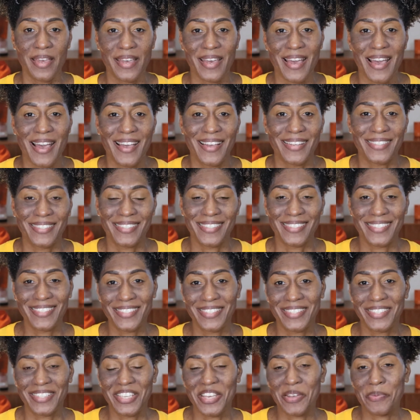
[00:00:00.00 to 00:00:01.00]
Guys, this
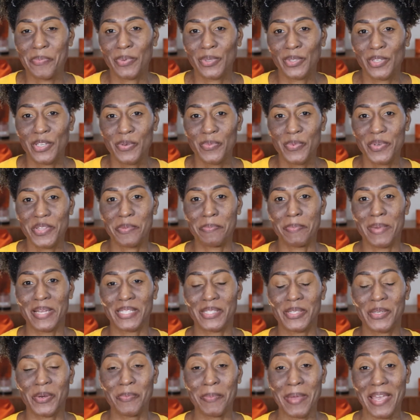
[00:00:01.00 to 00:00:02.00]
is Kimberly with
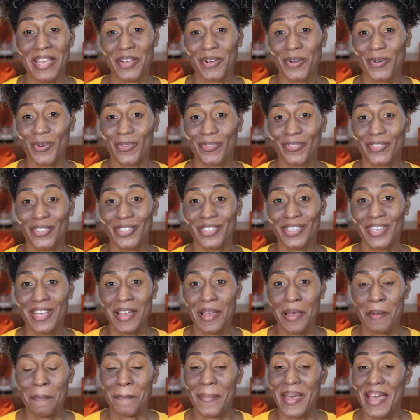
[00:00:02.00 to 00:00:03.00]
Mezzo Makeover,
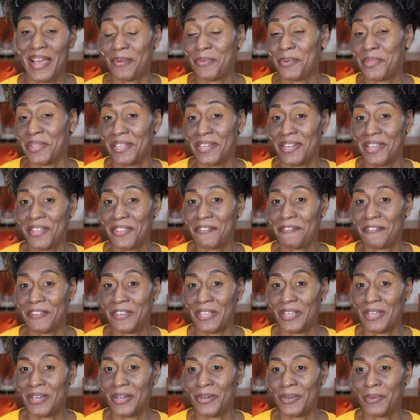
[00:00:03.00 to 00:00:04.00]
back with another
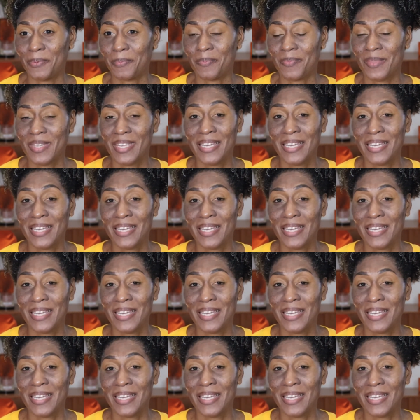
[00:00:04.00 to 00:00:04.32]
video.